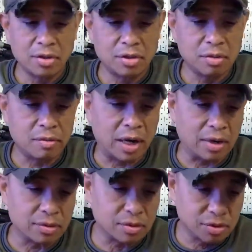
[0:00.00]

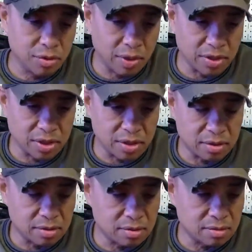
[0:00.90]
around
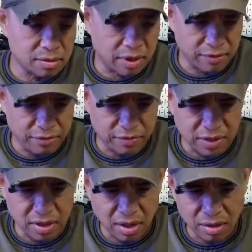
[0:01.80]

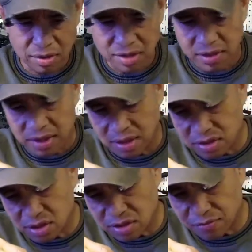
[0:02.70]
$250, I think,
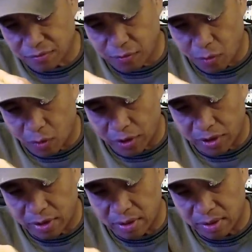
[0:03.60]
just
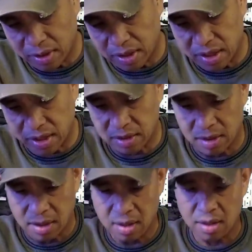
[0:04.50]
for the kit.
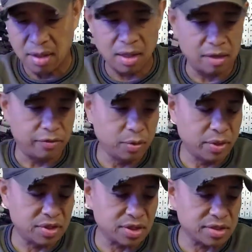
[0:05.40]
And if you
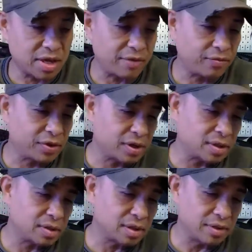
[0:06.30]
adjust that
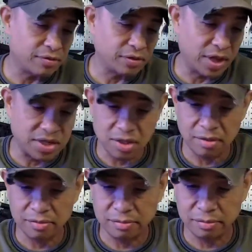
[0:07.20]
for
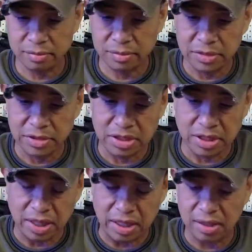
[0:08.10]
inflation
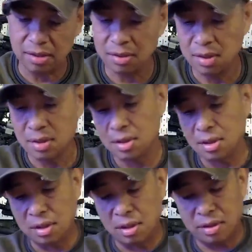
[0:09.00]
today,
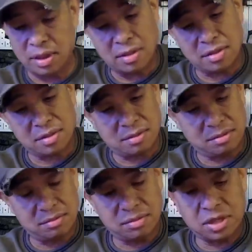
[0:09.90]
that's
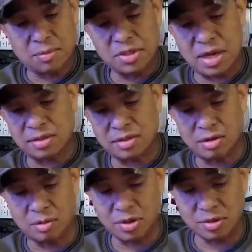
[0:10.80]
comes out to
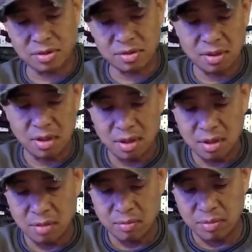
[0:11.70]
almost,
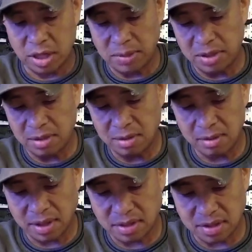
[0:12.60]
maybe,
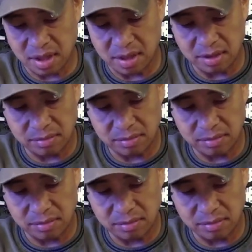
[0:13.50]
let's say,